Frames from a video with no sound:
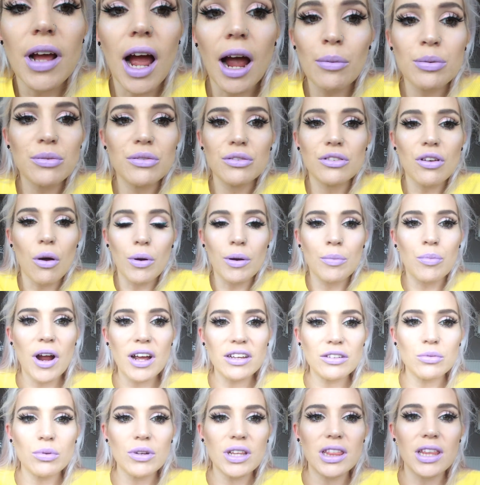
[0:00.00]
I'm so
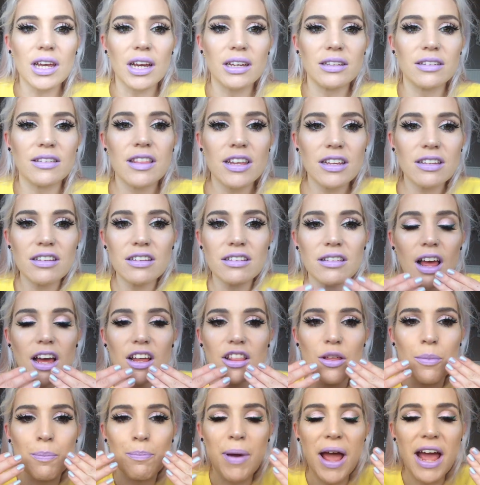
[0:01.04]
impressed with this. This is
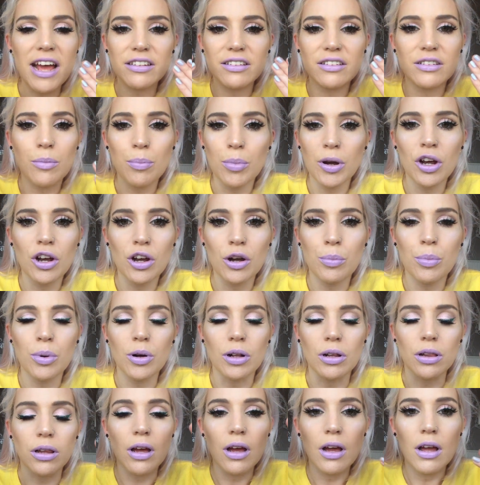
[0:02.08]
like the best
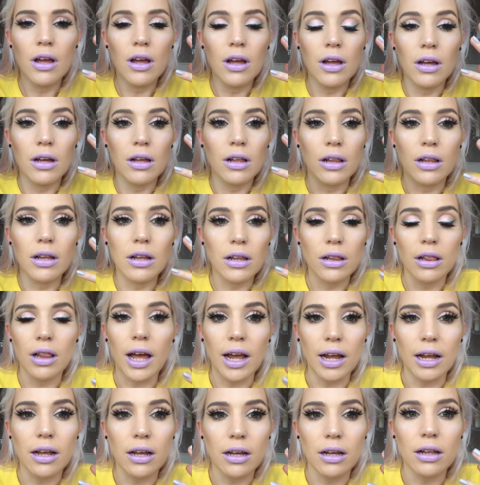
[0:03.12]
purple
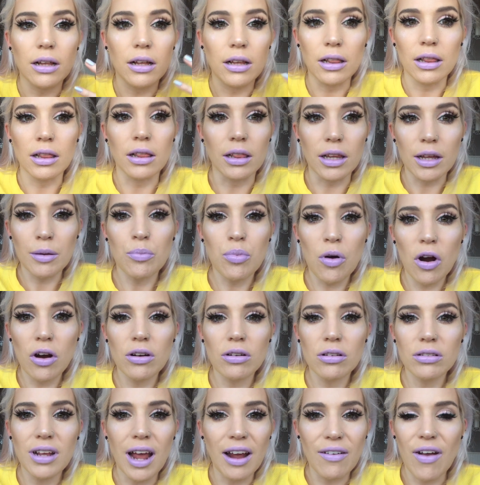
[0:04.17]
like lip
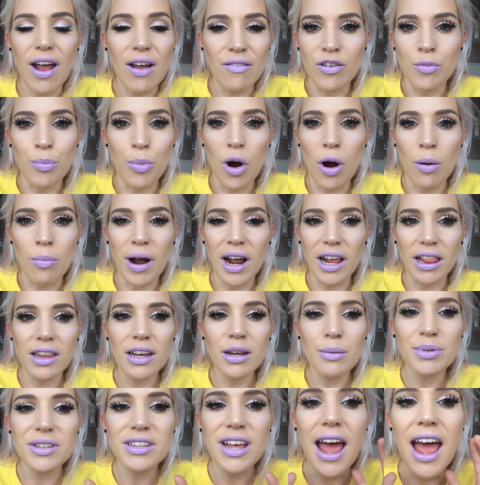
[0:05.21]
product I've ever put on my
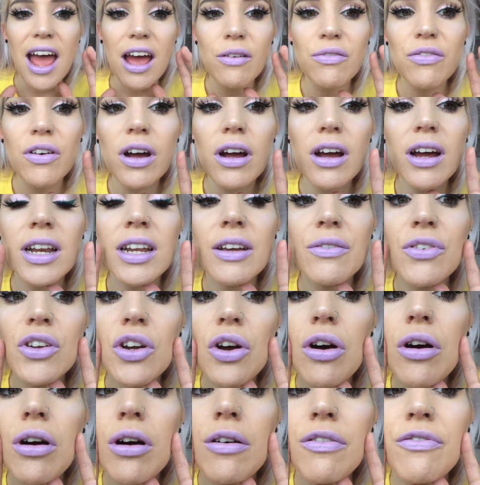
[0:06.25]
lips ever. And if
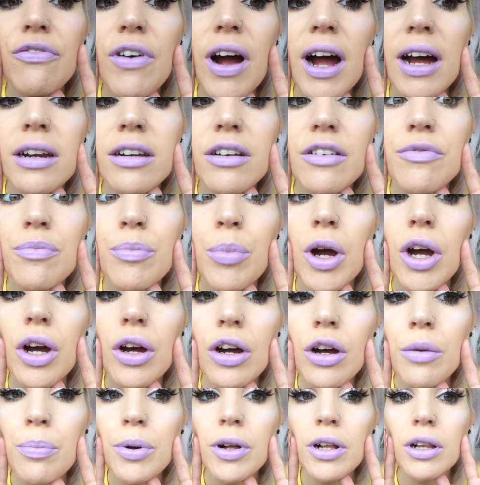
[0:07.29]
you're a fan of
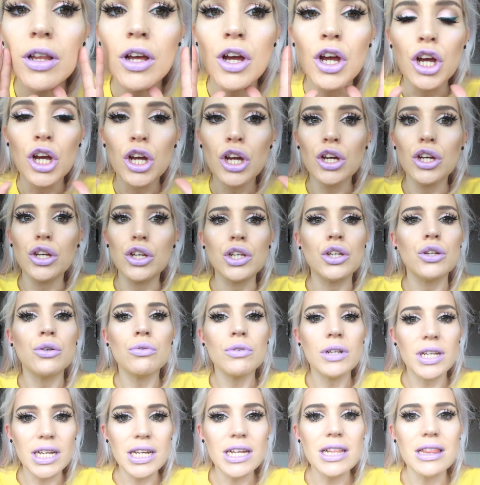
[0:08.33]
purple,
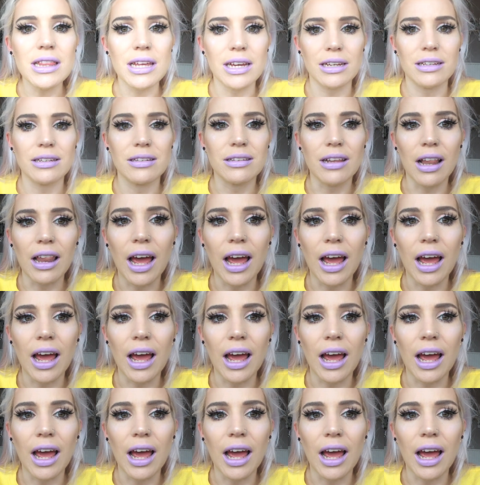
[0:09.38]
you need this.